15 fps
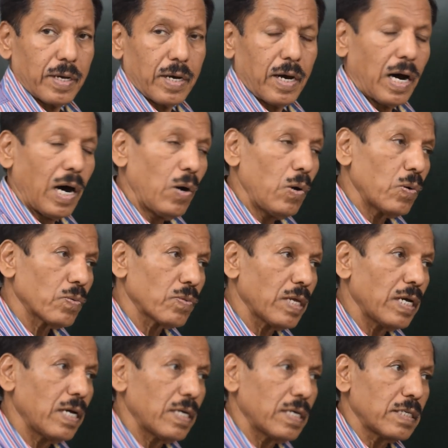How
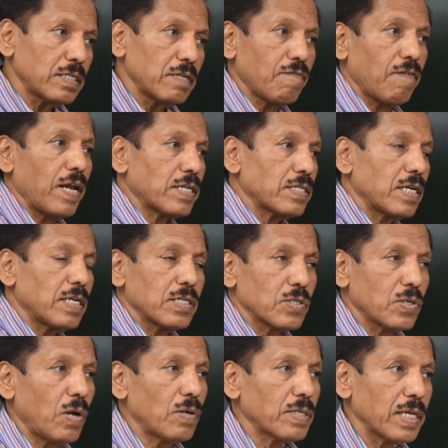the deflection is
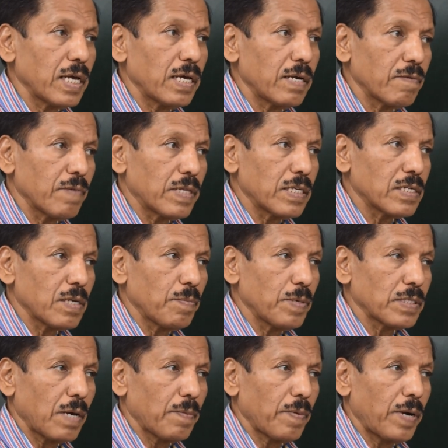not there when the ship
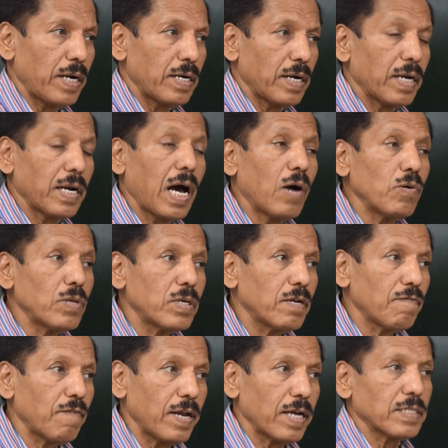is upright, and how the
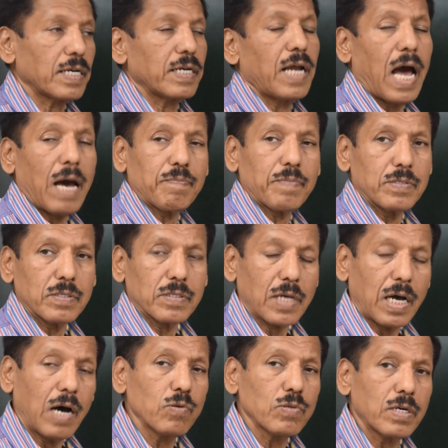deflection happens,
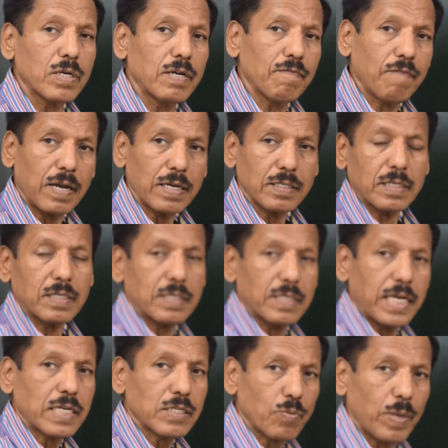how the deflection
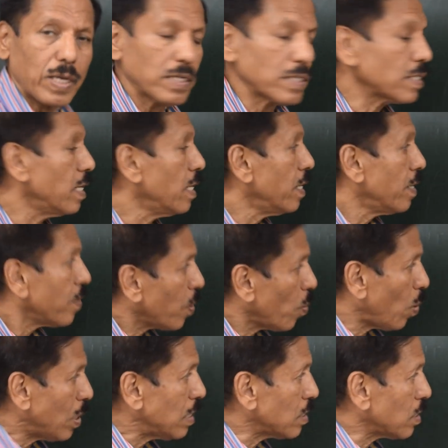takes place when the